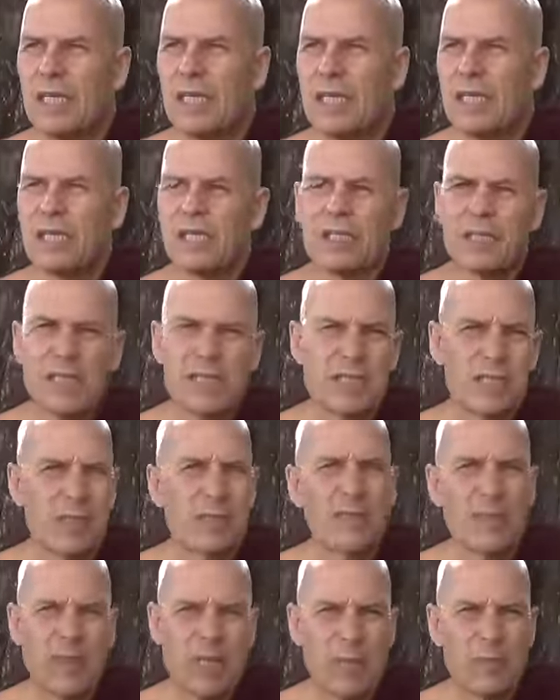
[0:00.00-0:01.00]
He said
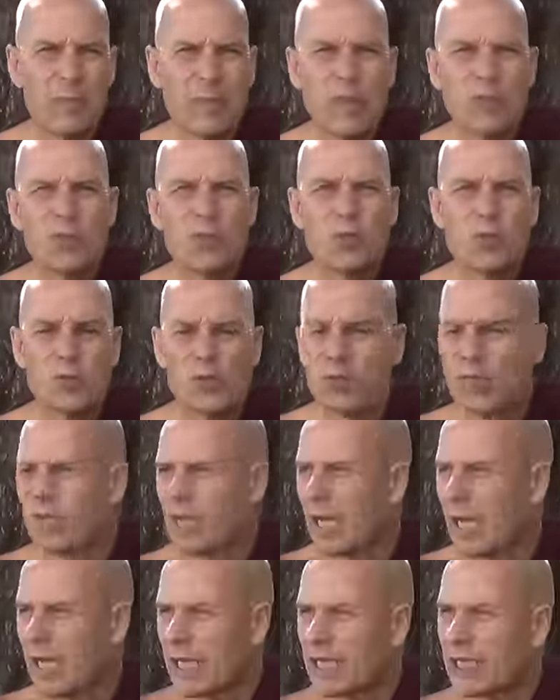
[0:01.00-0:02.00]
something about
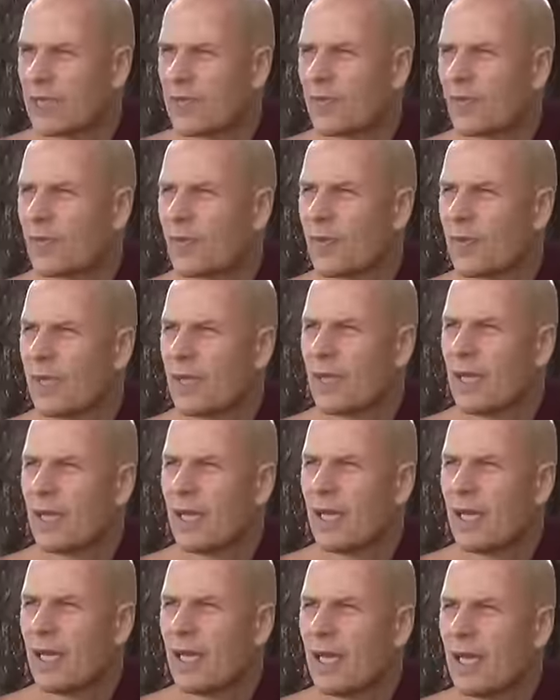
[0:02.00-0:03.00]
suicide.
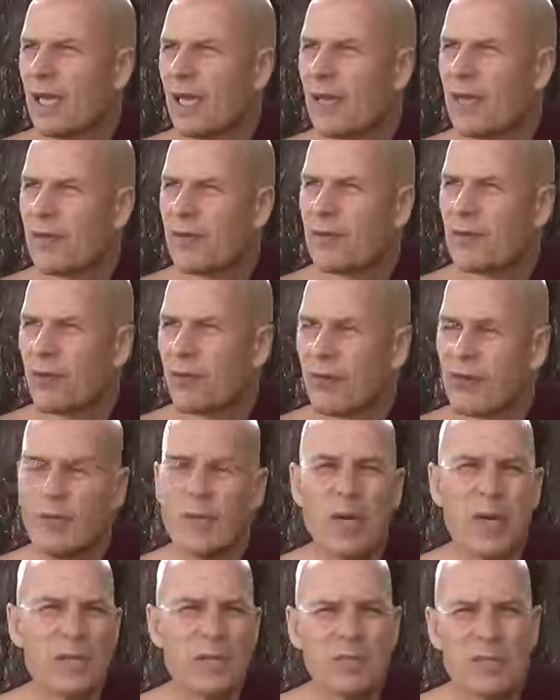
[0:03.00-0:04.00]
Uh, there were three
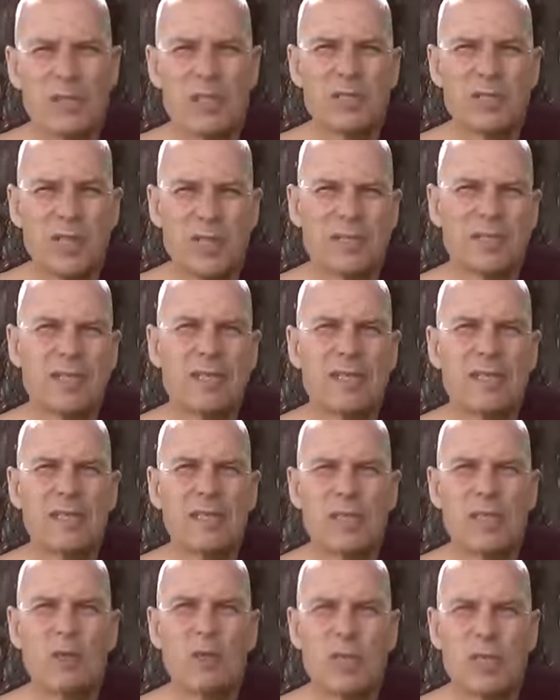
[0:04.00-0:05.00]
monks in the text that
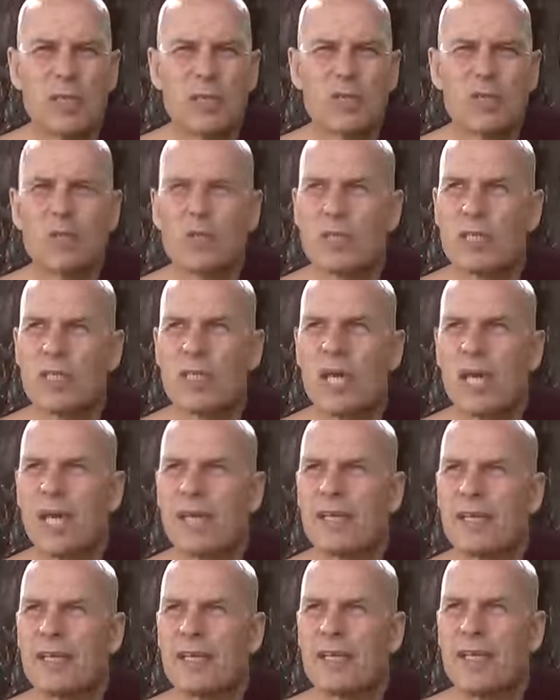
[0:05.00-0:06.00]
committed suicide,
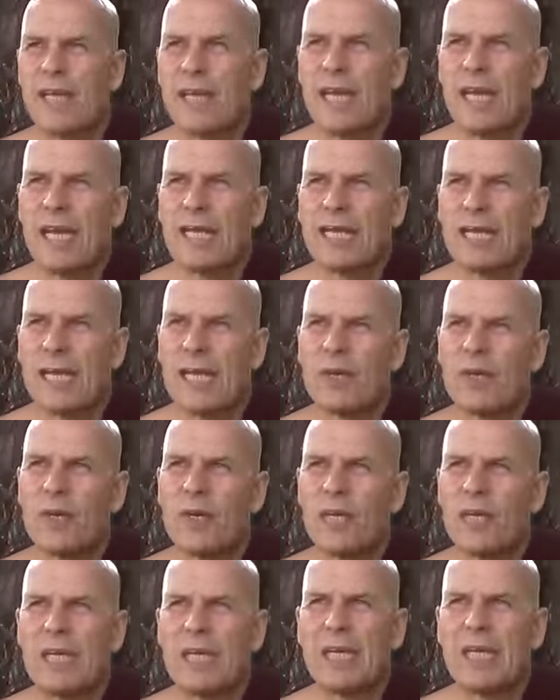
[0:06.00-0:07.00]
and they
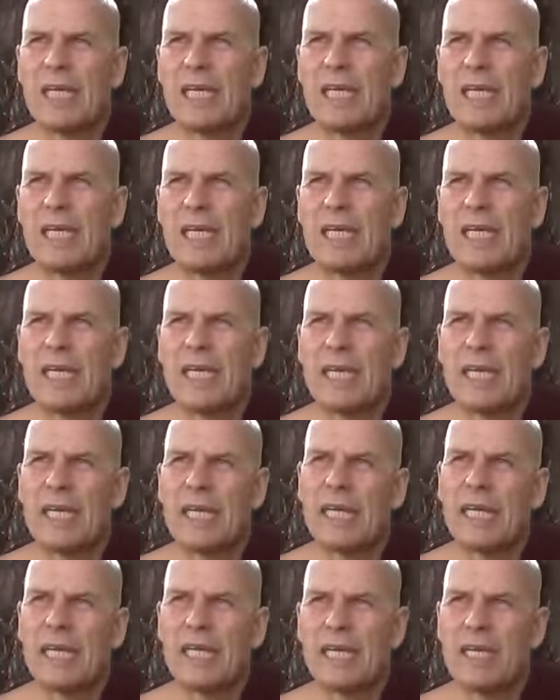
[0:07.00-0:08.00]

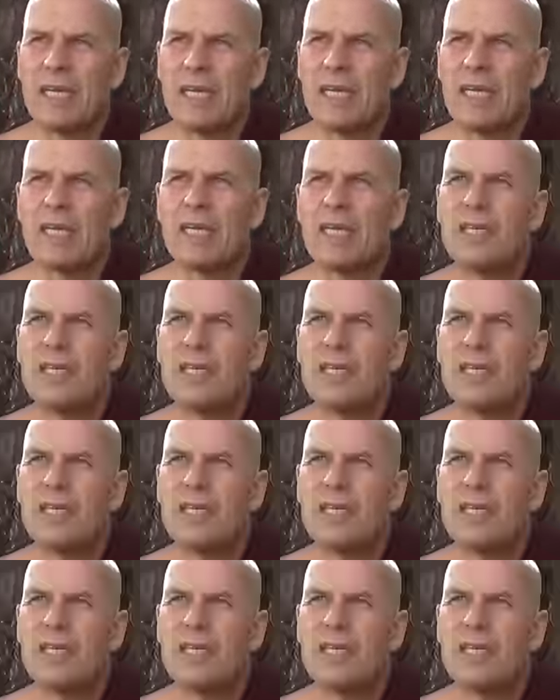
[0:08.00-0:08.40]
were... Uh,